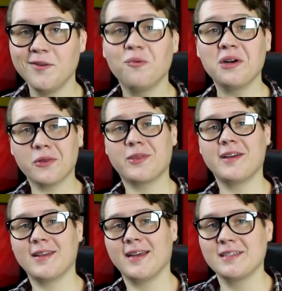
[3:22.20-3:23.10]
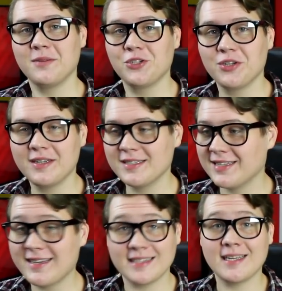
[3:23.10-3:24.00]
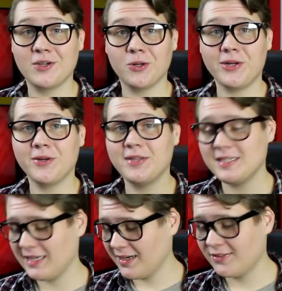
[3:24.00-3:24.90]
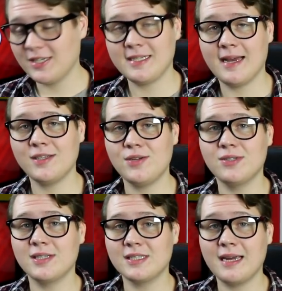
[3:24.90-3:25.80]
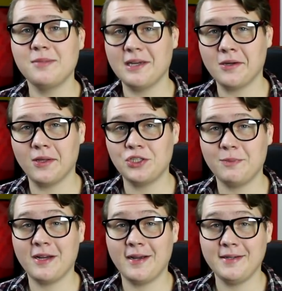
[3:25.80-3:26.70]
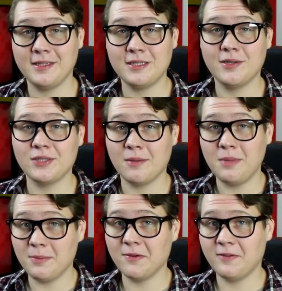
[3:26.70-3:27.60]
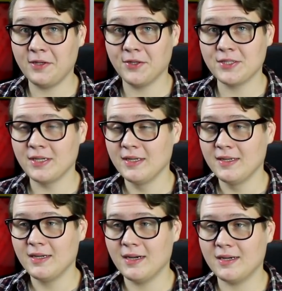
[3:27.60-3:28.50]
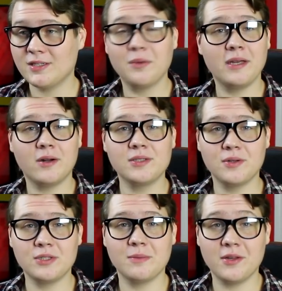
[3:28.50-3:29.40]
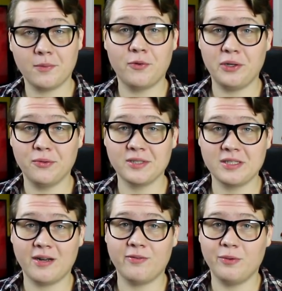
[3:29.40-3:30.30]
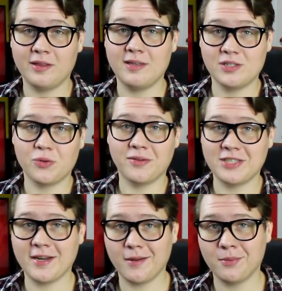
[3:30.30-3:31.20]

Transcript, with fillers: One other thing I'd like to mention is, like I said earlier, these NFC tags use the same technology behind Nintendo's Amiibo figures, uh, so we can also do some other pretty cool stuff with this sort of setup.